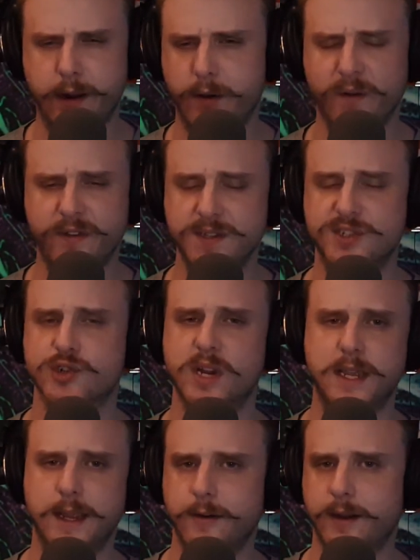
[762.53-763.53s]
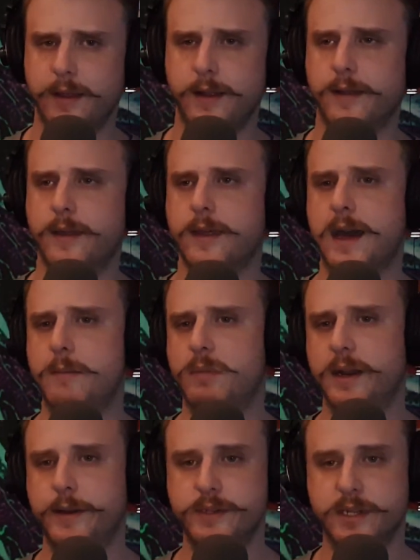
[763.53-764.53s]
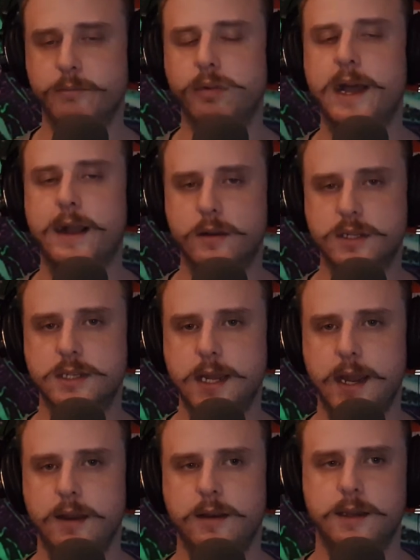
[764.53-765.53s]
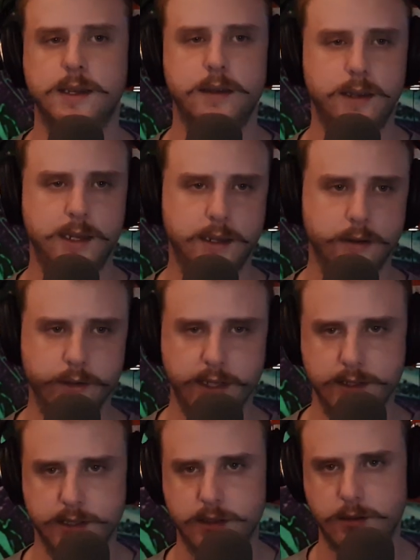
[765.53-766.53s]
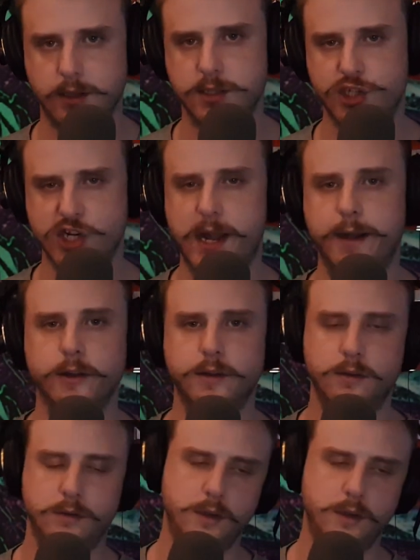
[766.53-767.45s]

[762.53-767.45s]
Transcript: I don't know if he's drinking or anything like that, but he was in a blackout state, and he killed his child.